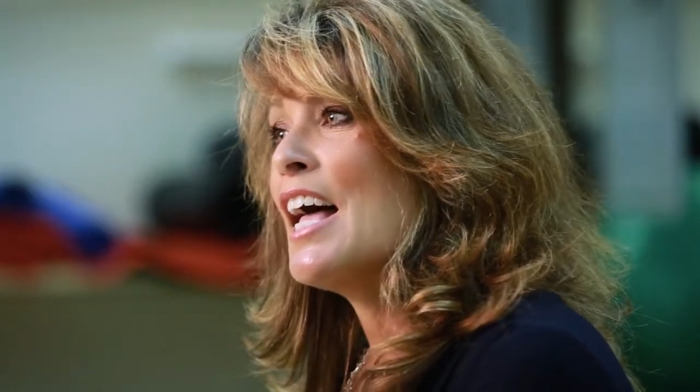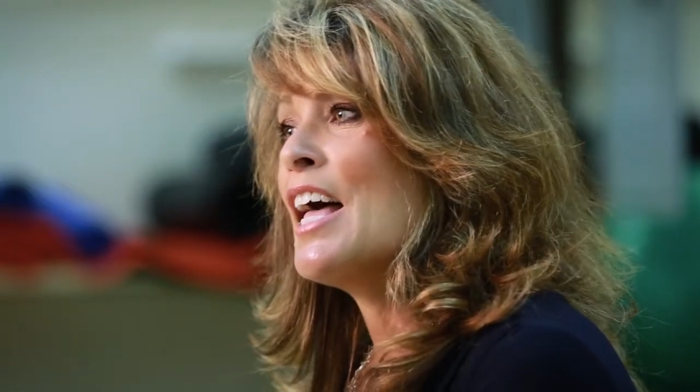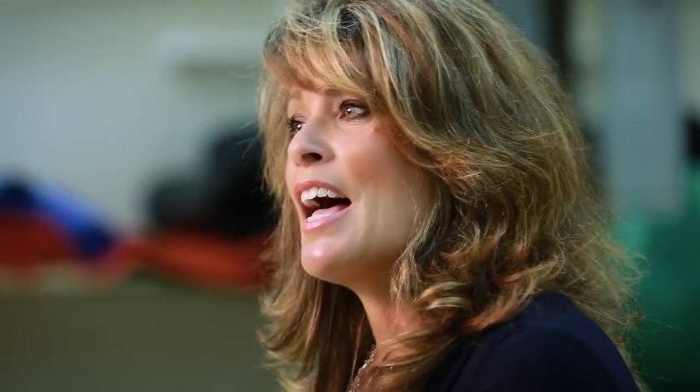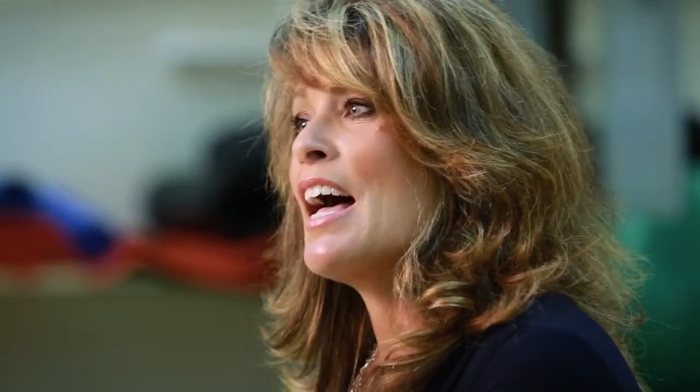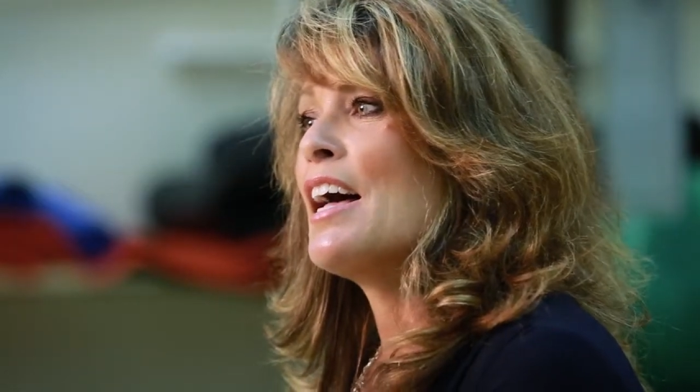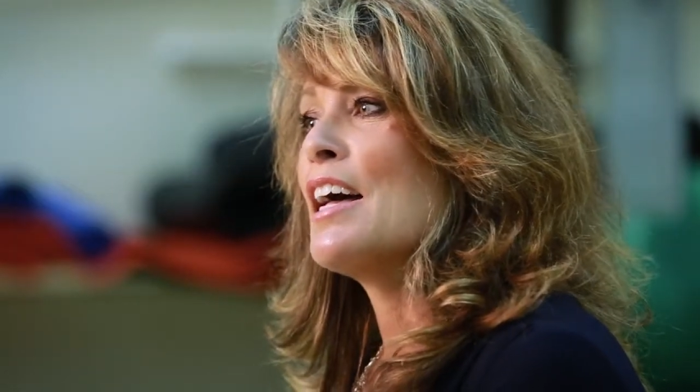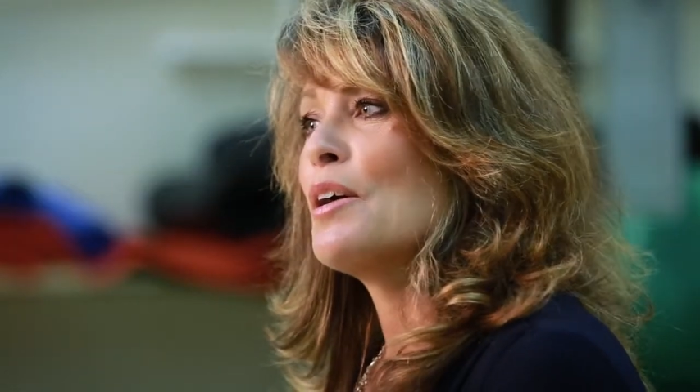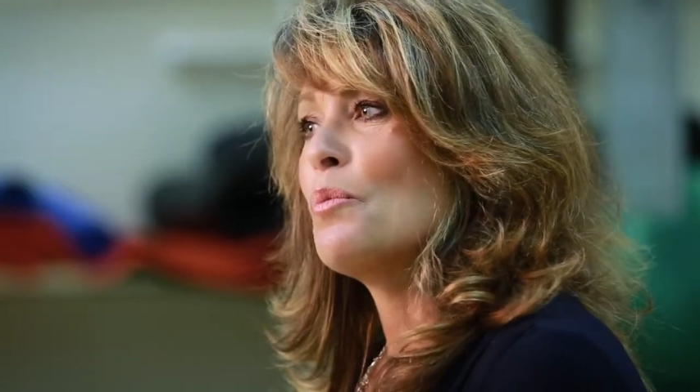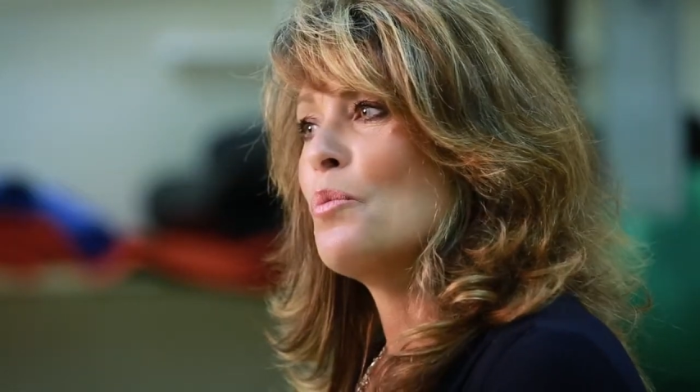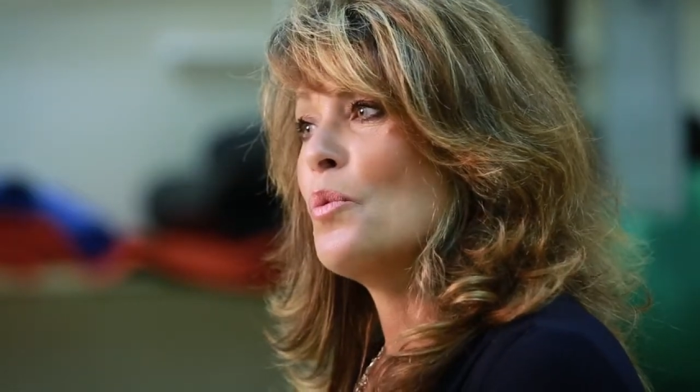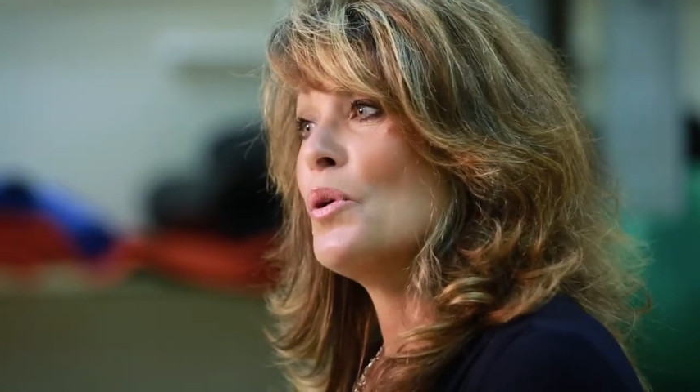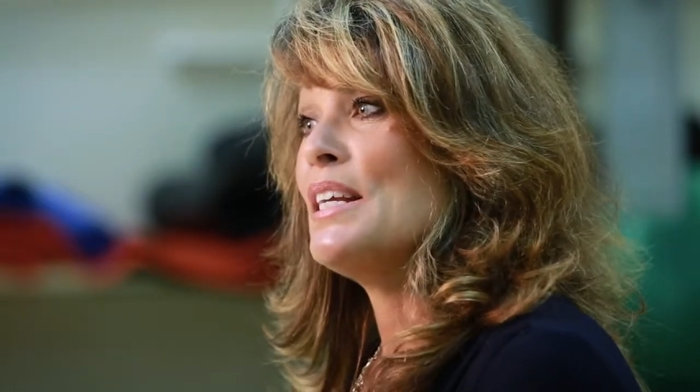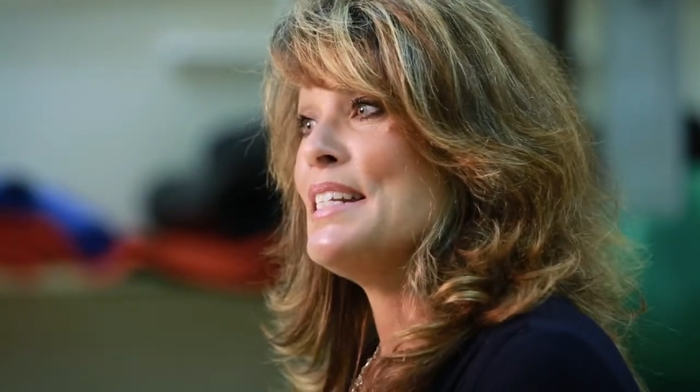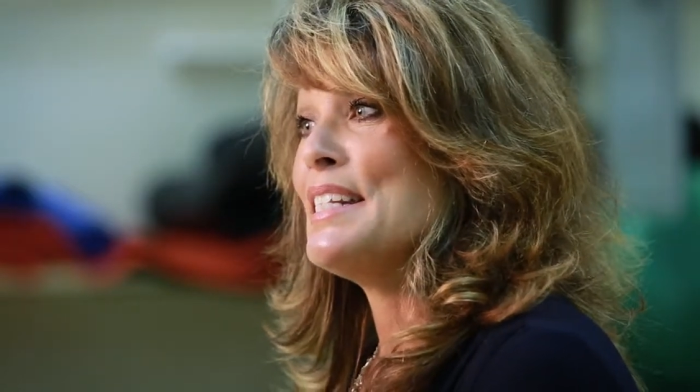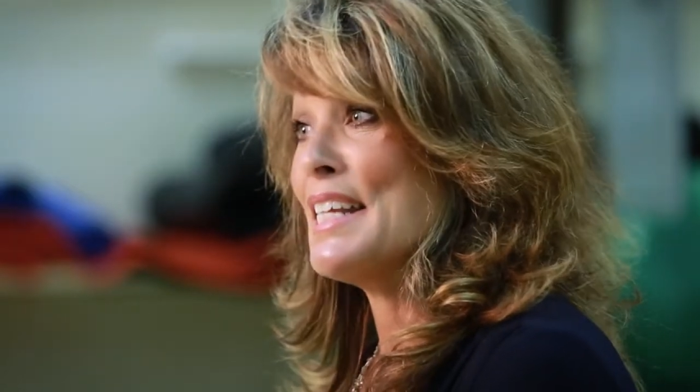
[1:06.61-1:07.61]
I
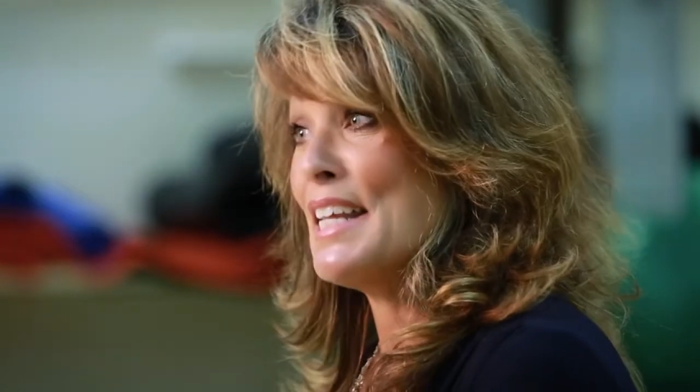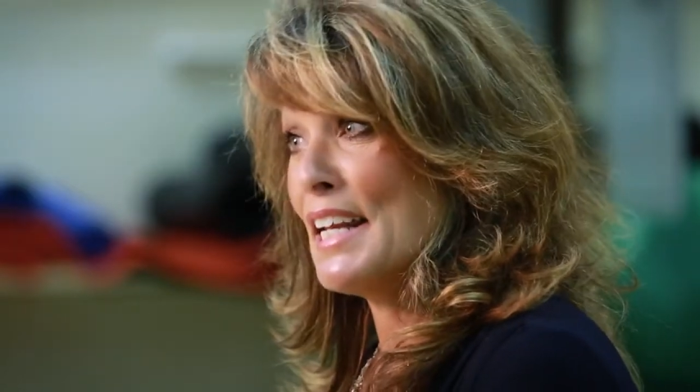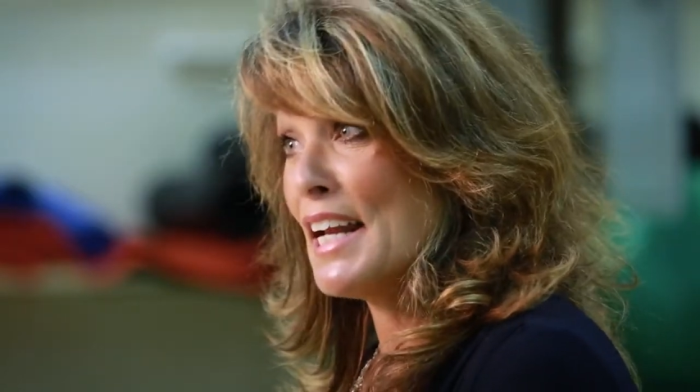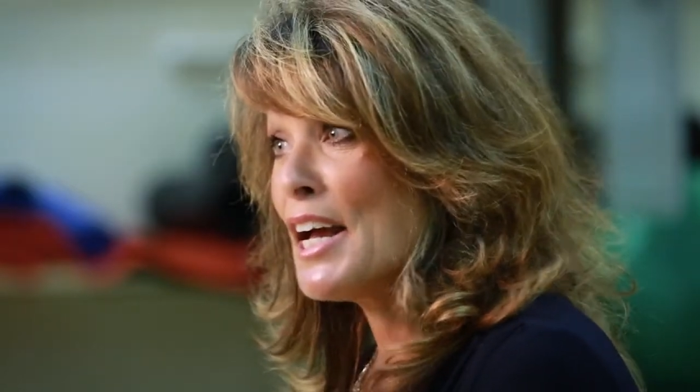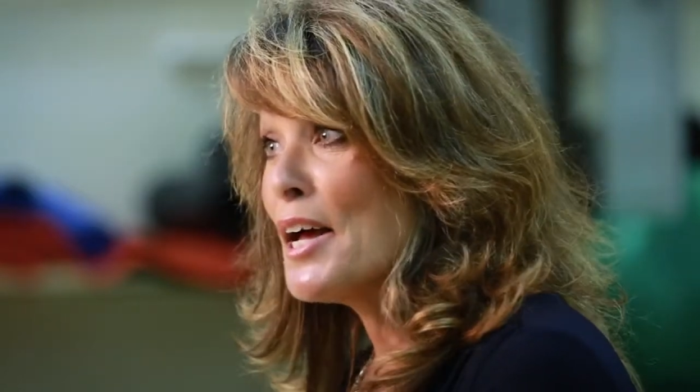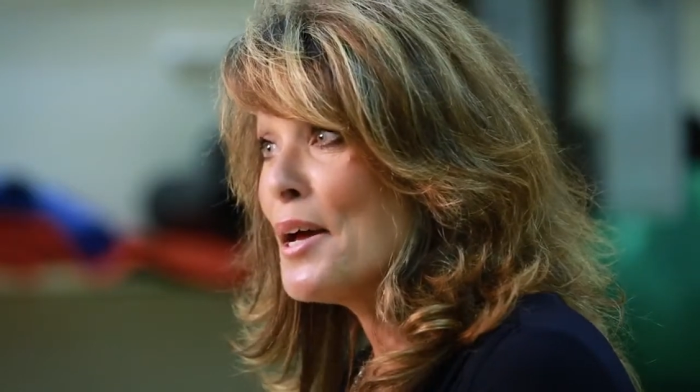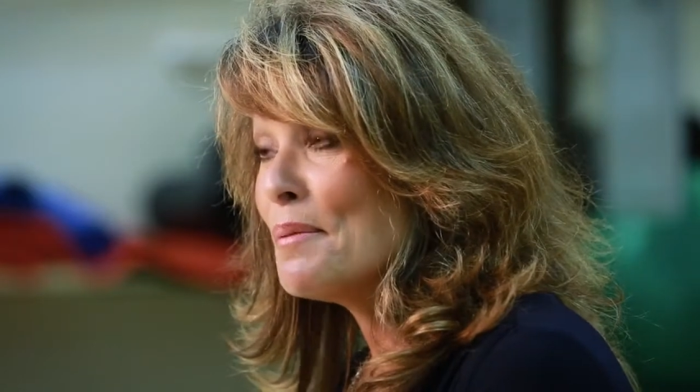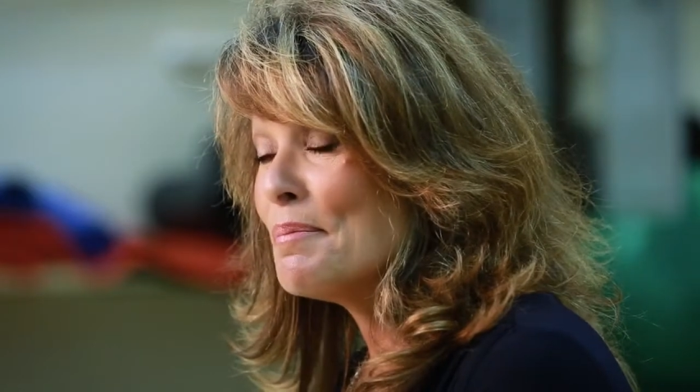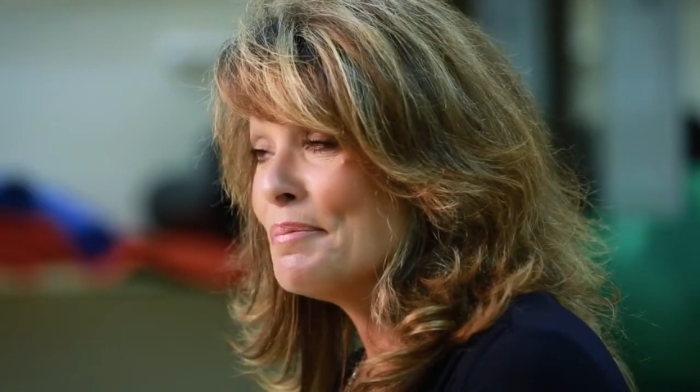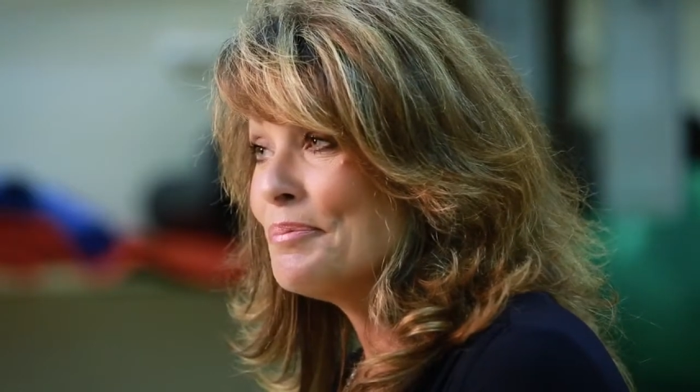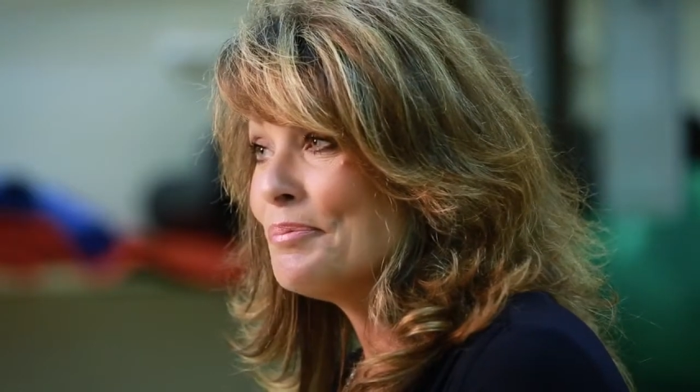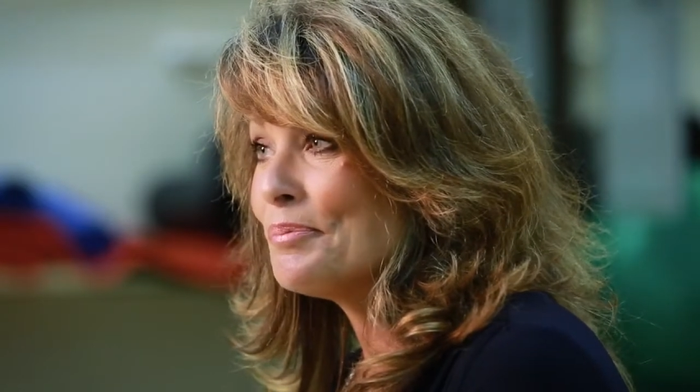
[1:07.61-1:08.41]
wanted to get up.